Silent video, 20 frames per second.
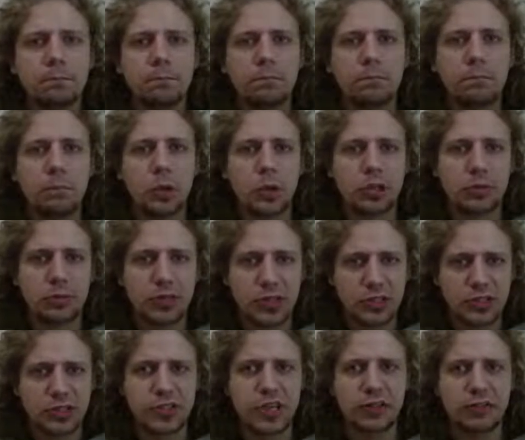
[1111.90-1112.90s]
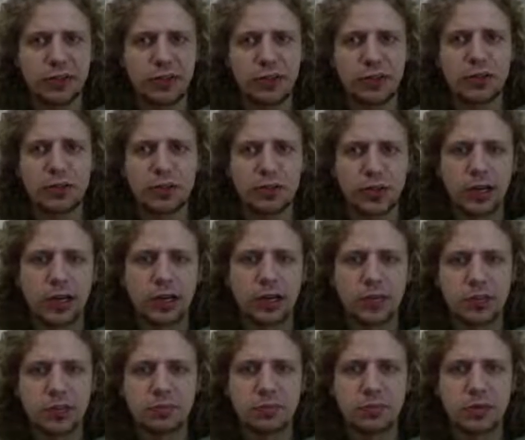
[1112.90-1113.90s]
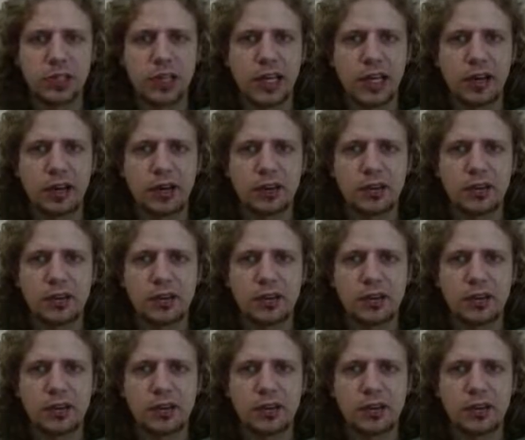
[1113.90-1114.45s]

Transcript: Bishop e7, okay, let's just pretend.